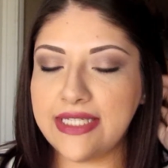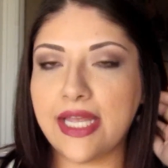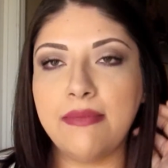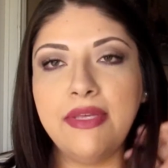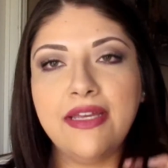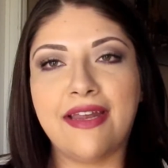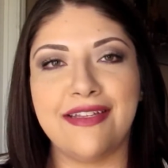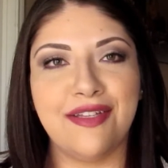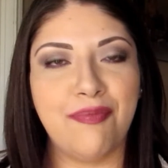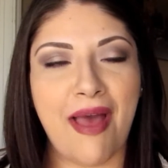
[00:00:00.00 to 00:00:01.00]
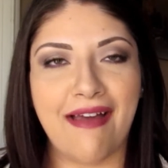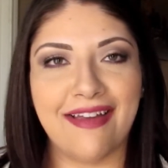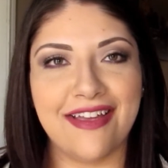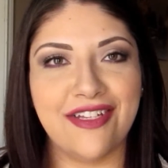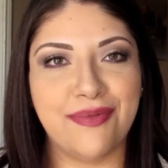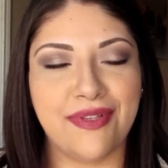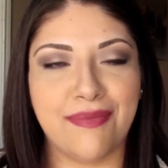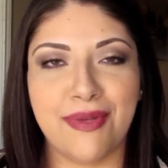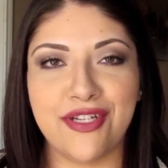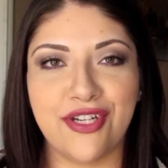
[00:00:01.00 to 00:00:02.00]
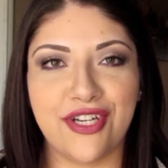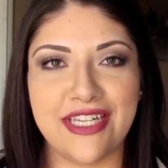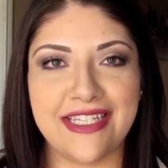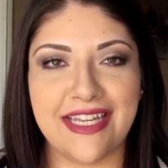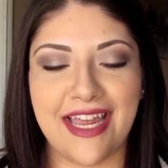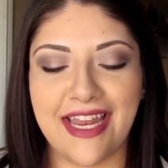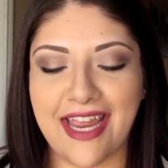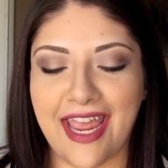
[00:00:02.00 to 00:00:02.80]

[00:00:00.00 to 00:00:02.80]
sent me a nice little package with a bunch of goodies in it,